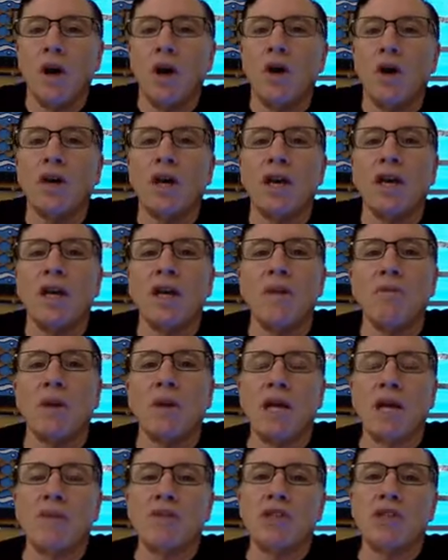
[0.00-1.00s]
Okay, again, my
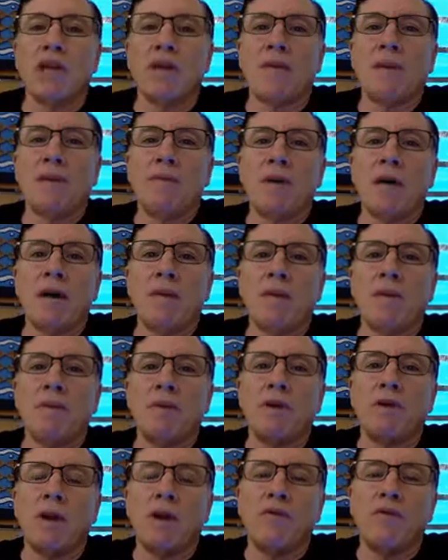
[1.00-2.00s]
name is Chaplain Bob. I'm a
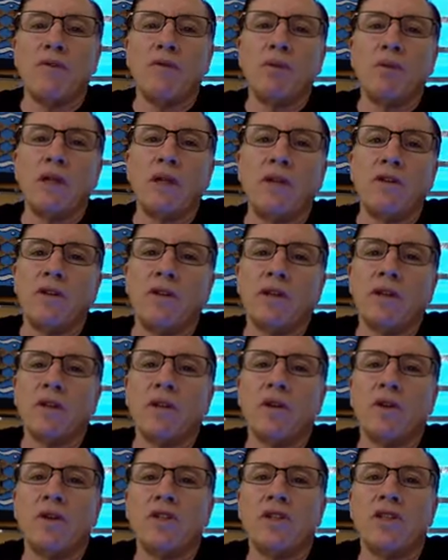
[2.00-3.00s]
grateful believer in the
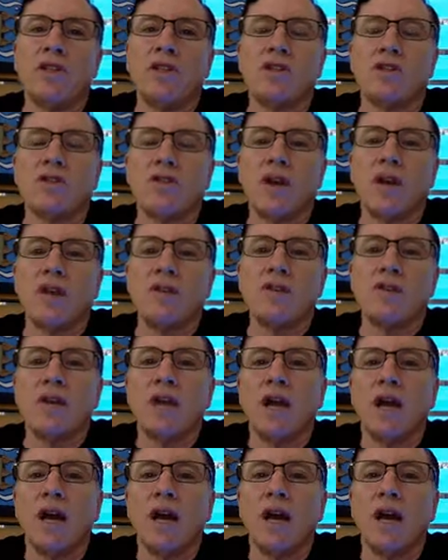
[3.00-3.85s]
Lord Jesus Christ.